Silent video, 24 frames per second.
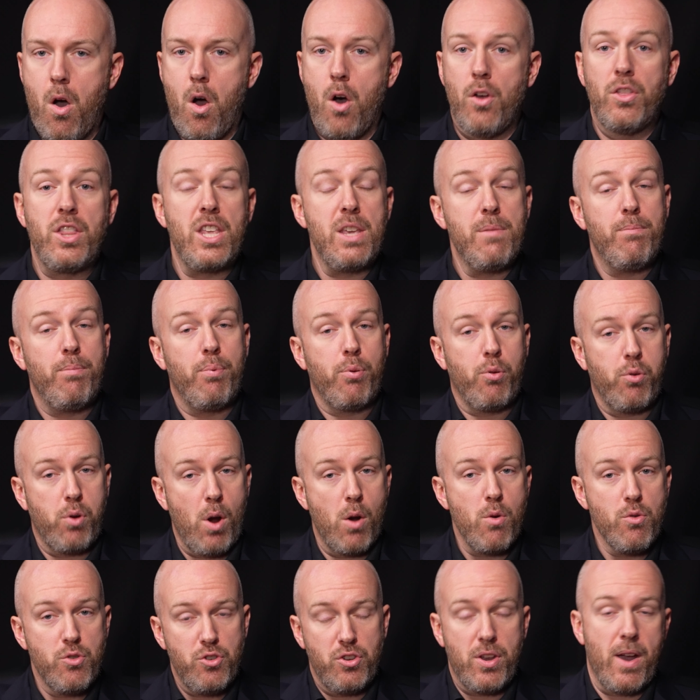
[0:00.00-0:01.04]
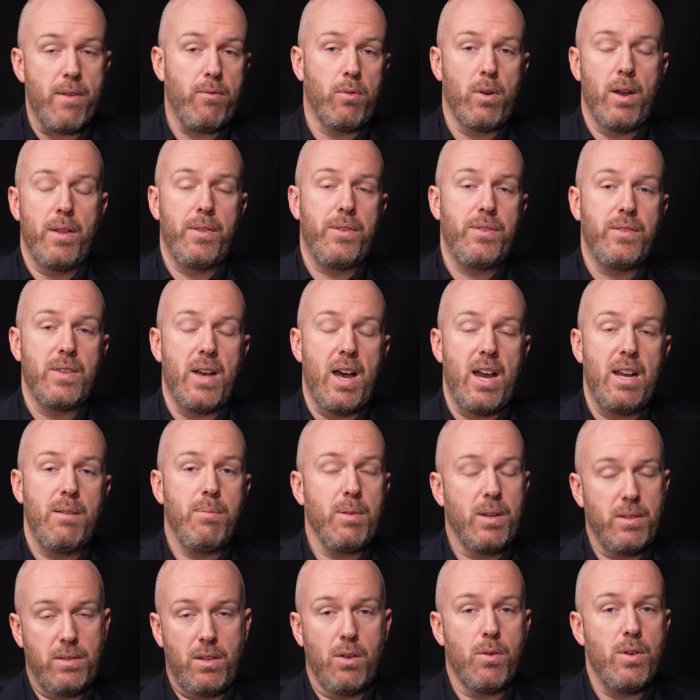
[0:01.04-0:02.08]
On the pro-Chevron side,
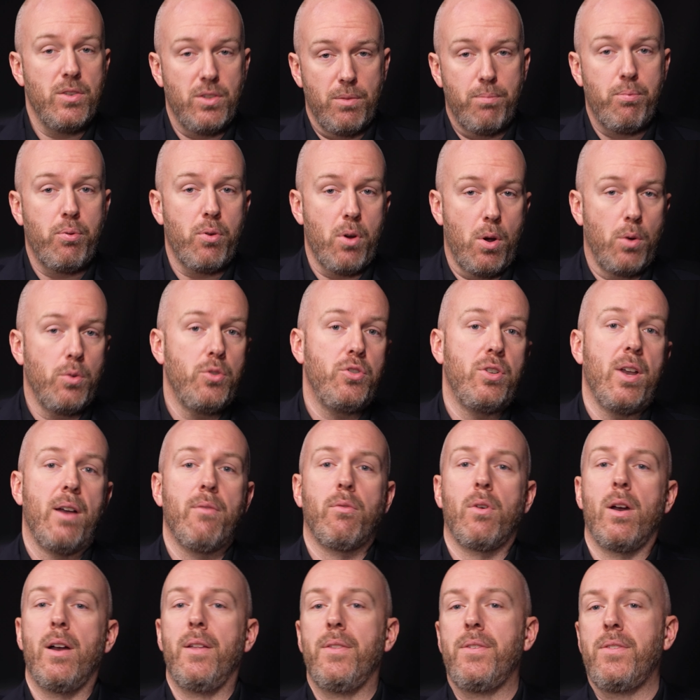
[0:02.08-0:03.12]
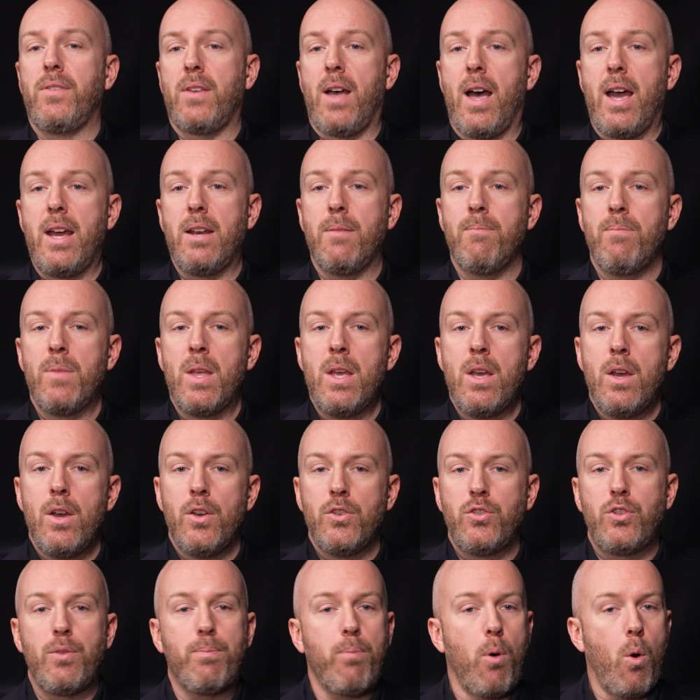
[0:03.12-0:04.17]
because there is a pro-Chevron side,
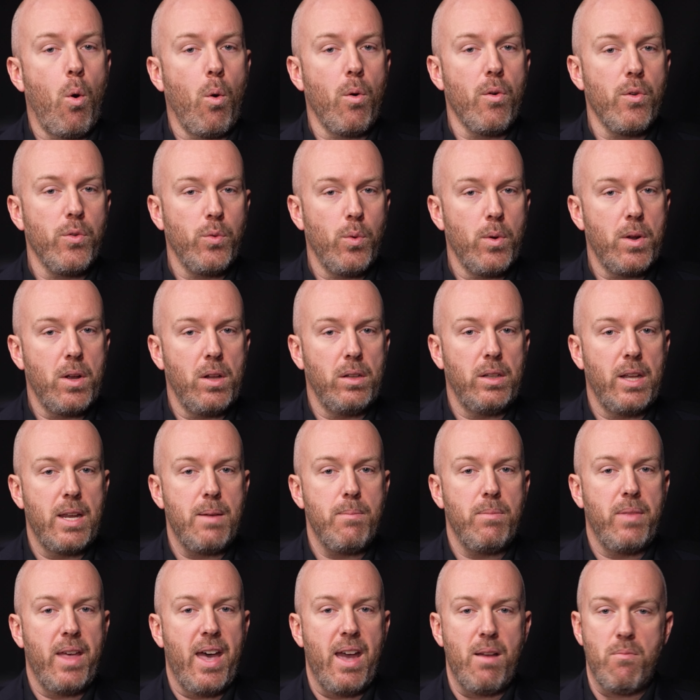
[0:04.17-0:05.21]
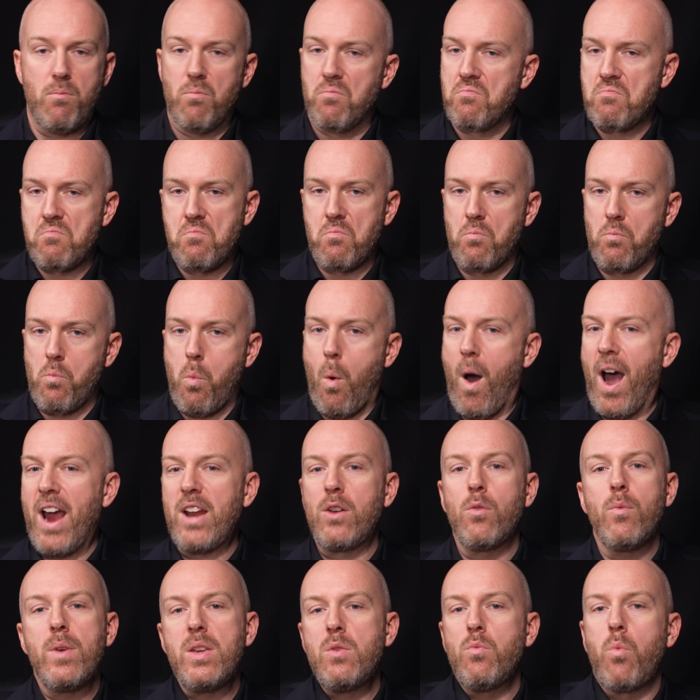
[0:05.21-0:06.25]
supporters would claim that, why
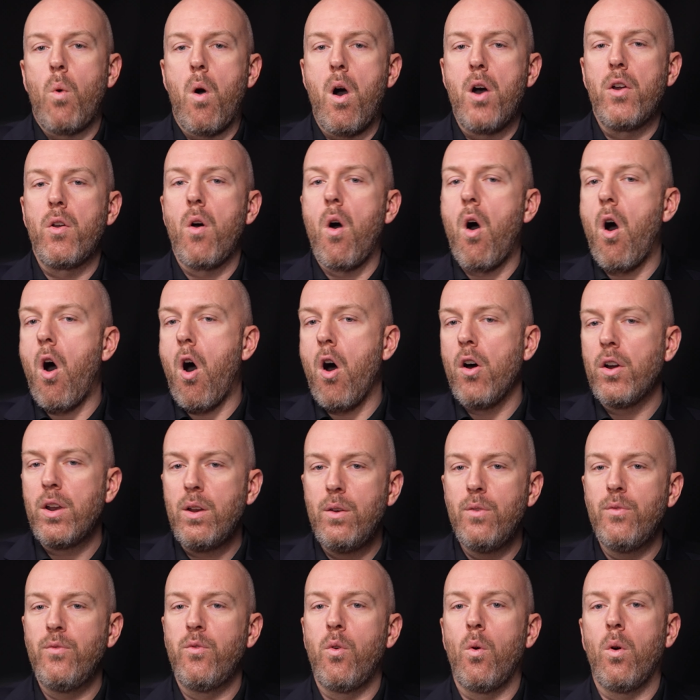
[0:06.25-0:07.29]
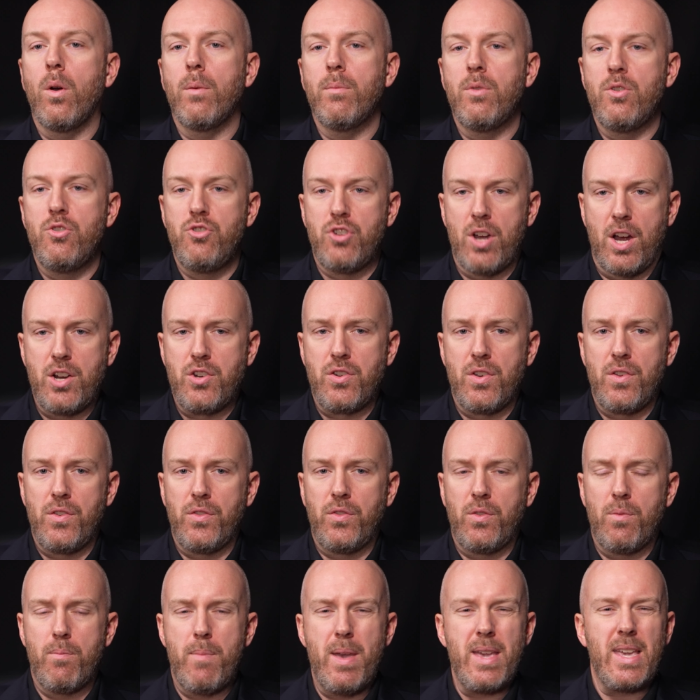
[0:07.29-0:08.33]
do we want uninformed
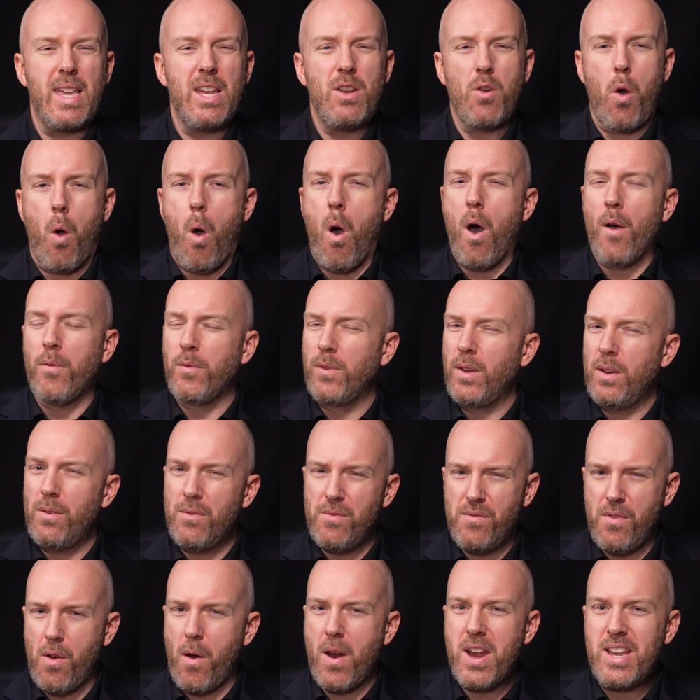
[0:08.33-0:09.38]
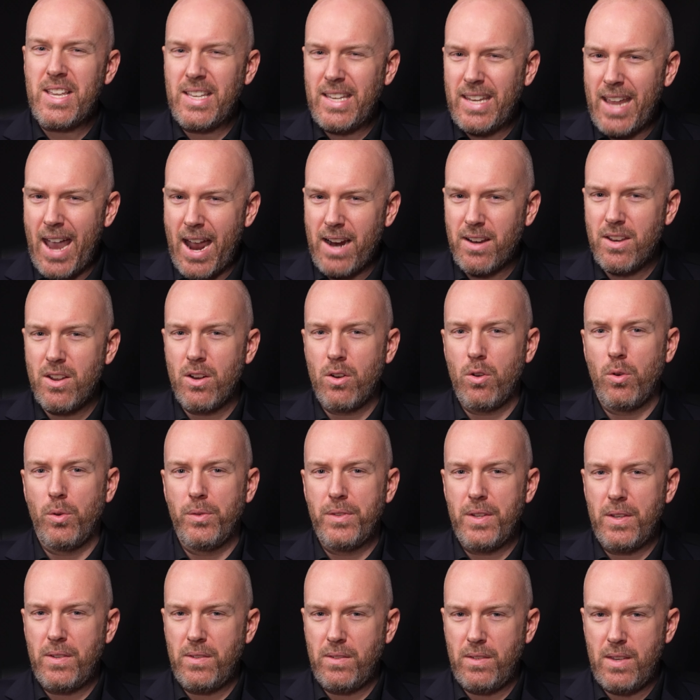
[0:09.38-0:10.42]
judges making often very technical
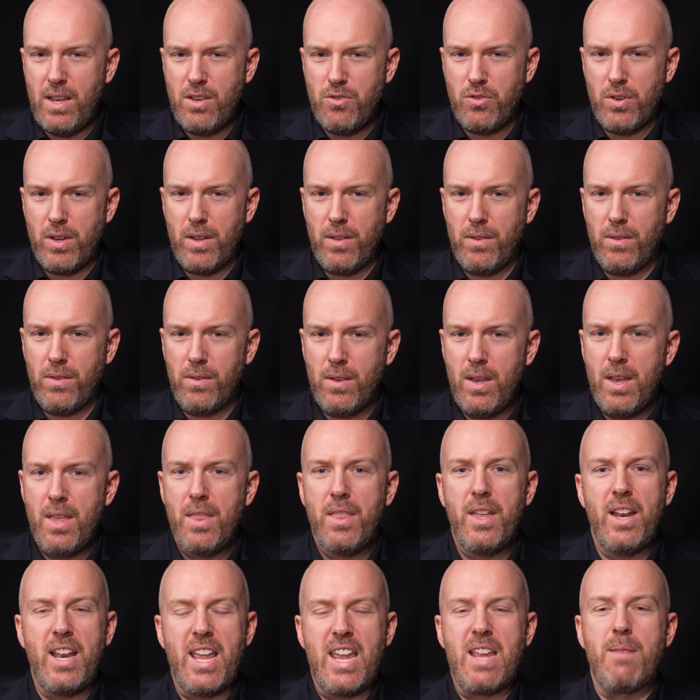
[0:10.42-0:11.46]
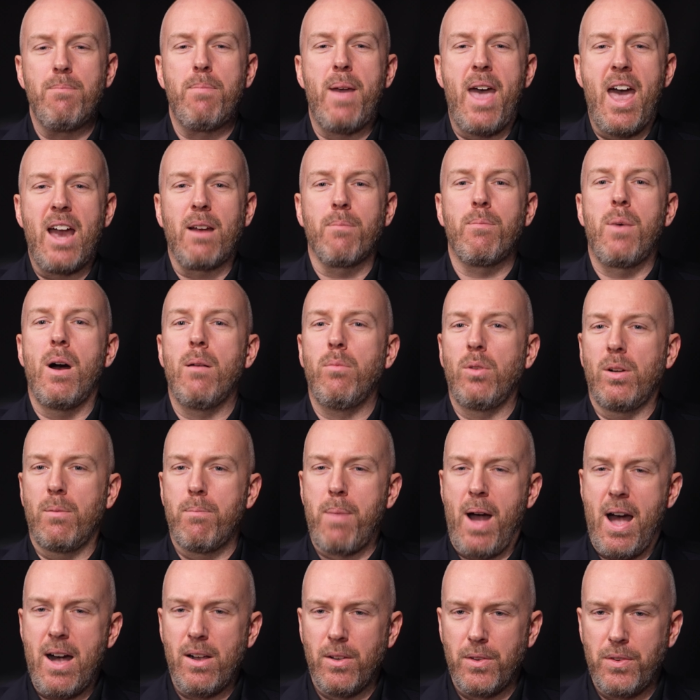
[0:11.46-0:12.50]
decisions that impact public
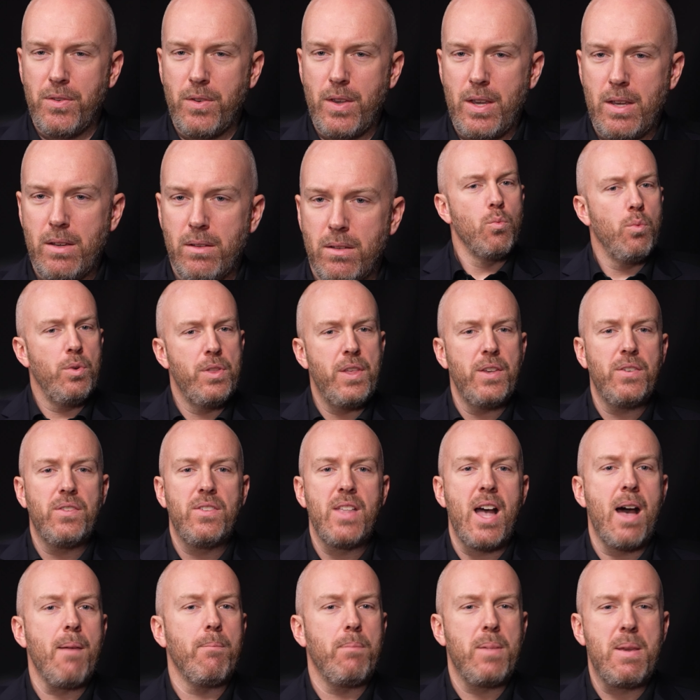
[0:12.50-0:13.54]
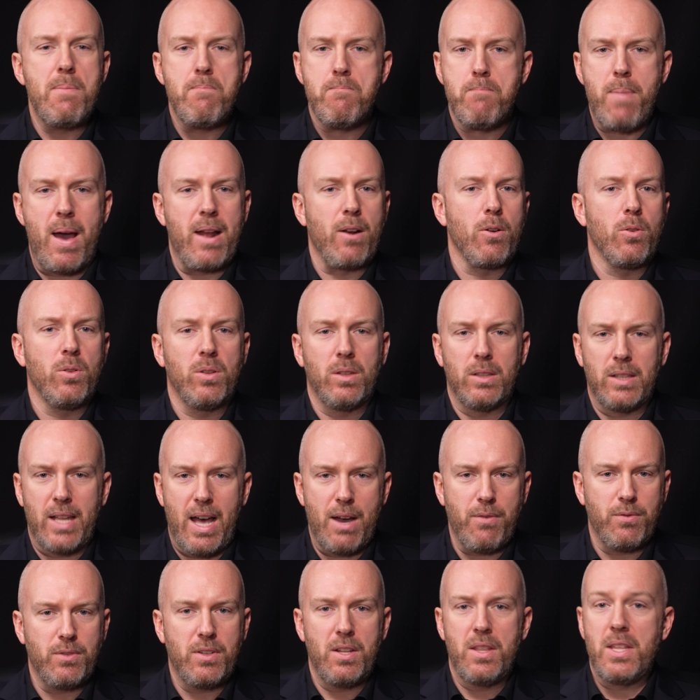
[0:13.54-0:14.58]
policy? Would this not be better
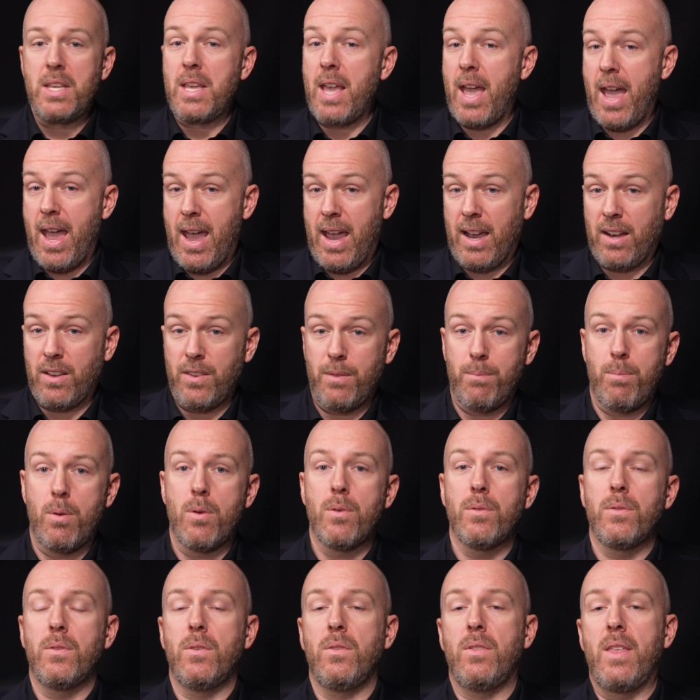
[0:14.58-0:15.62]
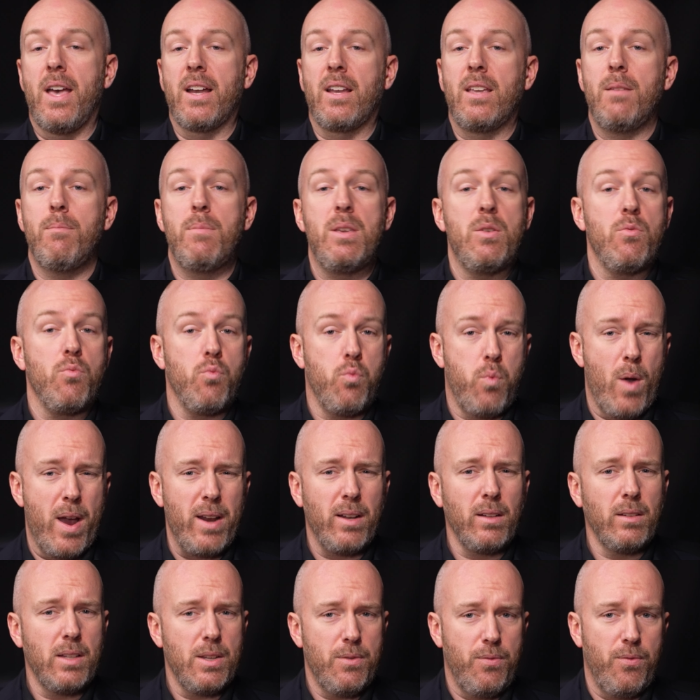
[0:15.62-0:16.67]
left to the experts that can be
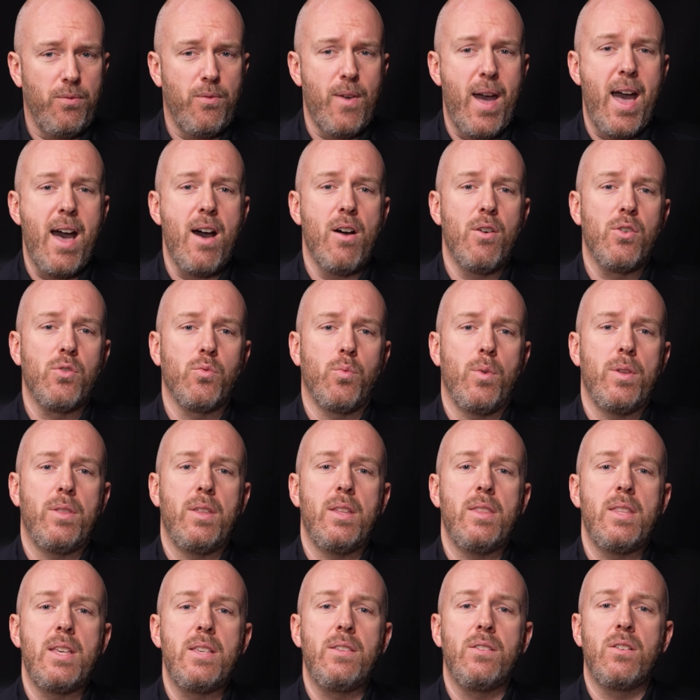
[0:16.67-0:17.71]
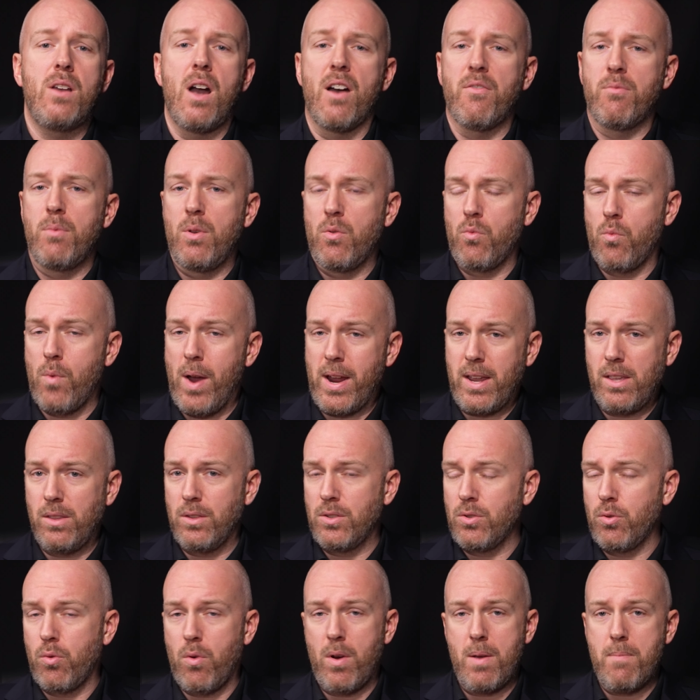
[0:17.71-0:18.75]
readily found within these government
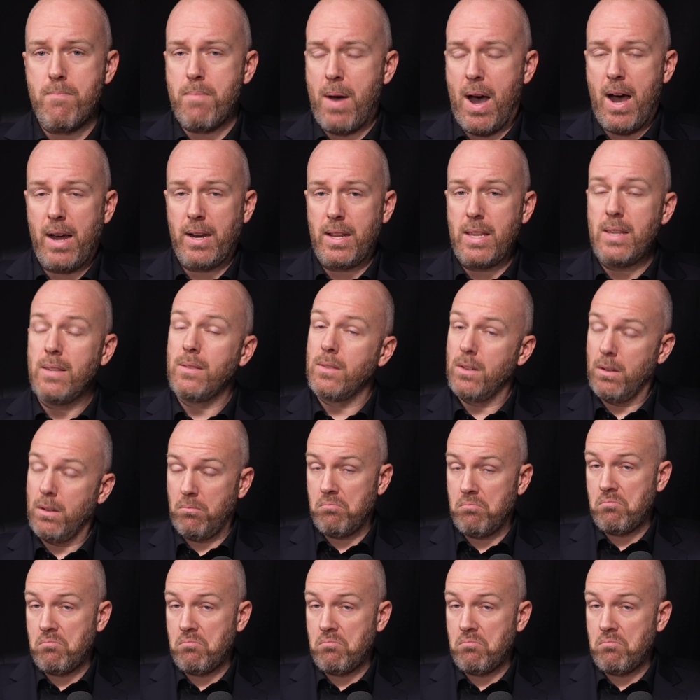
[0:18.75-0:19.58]
regulatory bodies